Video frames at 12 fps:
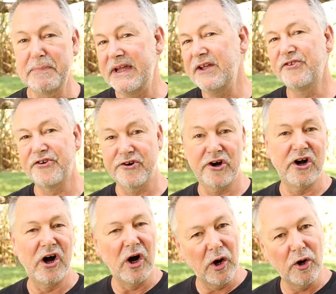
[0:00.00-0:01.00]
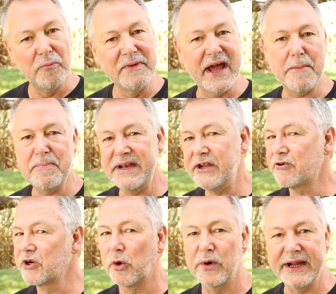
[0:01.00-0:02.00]
Bees are all home. Not many
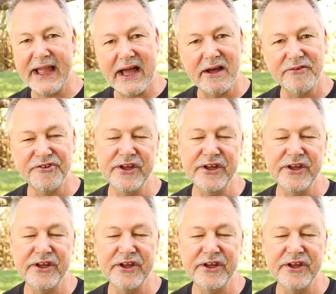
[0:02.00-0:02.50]
are going out.